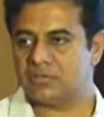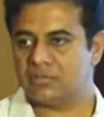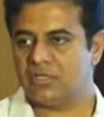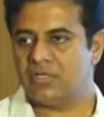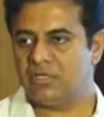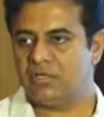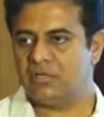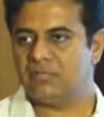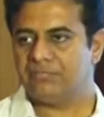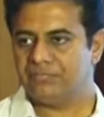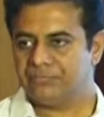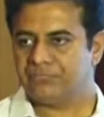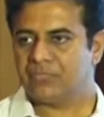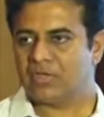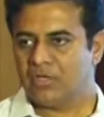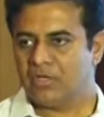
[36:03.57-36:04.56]
They need,
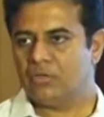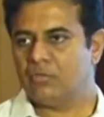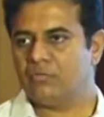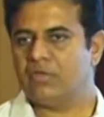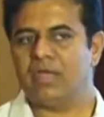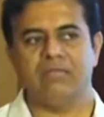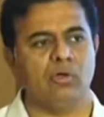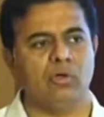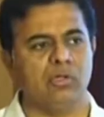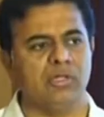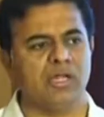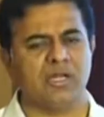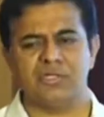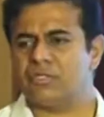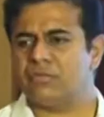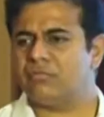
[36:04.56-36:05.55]
we have all the
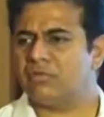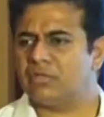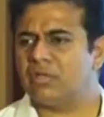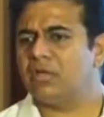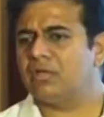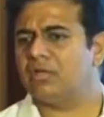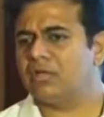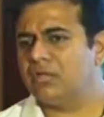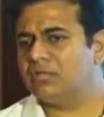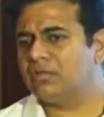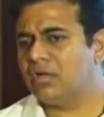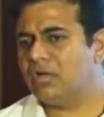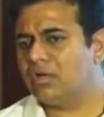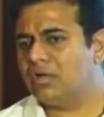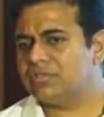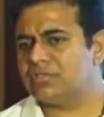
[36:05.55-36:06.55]
Krishi Vignan
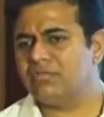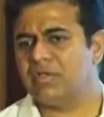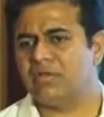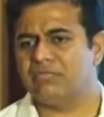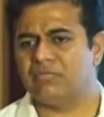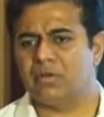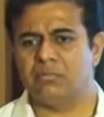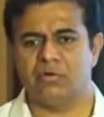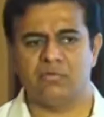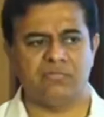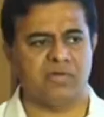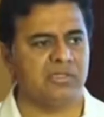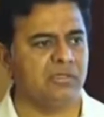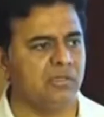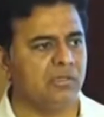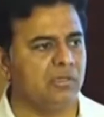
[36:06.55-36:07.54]
Kendras and we have a number of
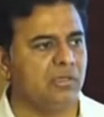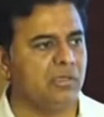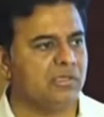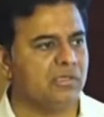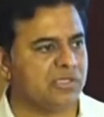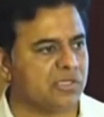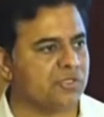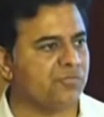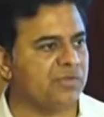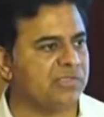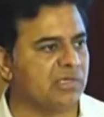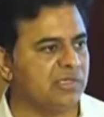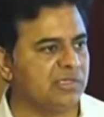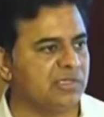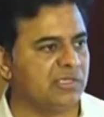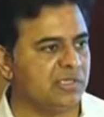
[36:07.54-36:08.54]
other such
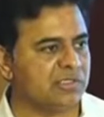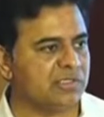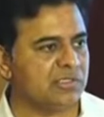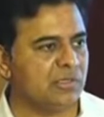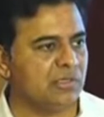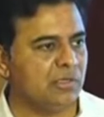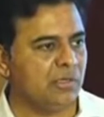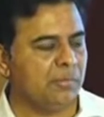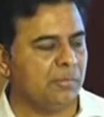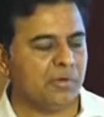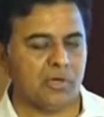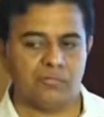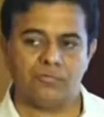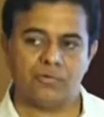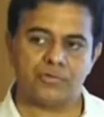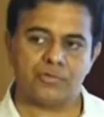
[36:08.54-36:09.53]
facilities, but
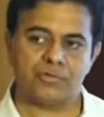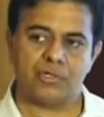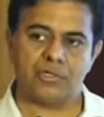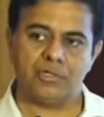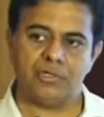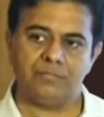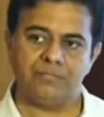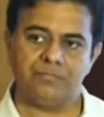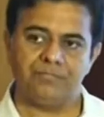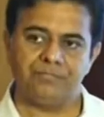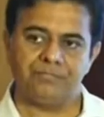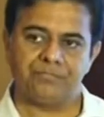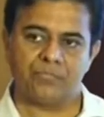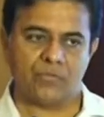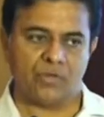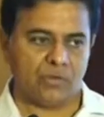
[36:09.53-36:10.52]
unfortunately,
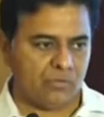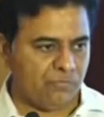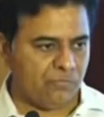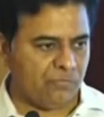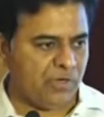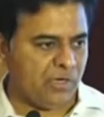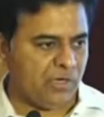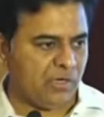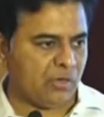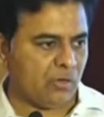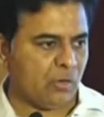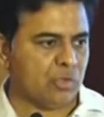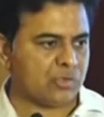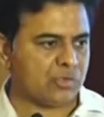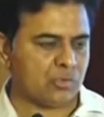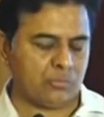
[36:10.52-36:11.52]

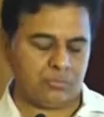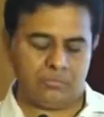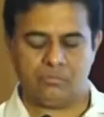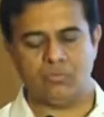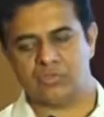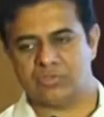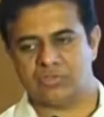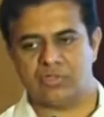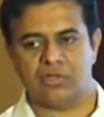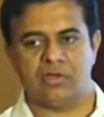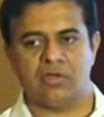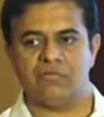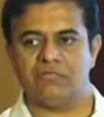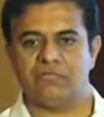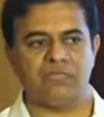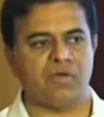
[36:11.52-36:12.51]
most of the
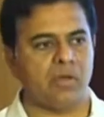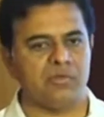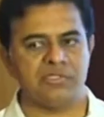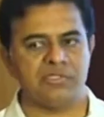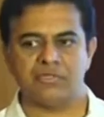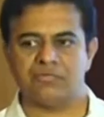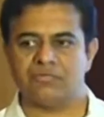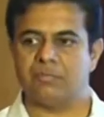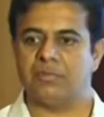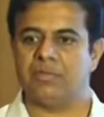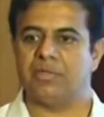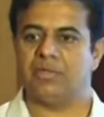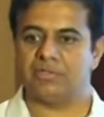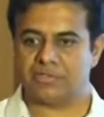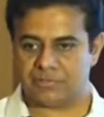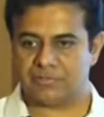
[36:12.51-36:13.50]
learning for farmers is from
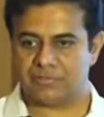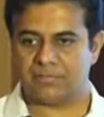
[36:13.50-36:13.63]
peers.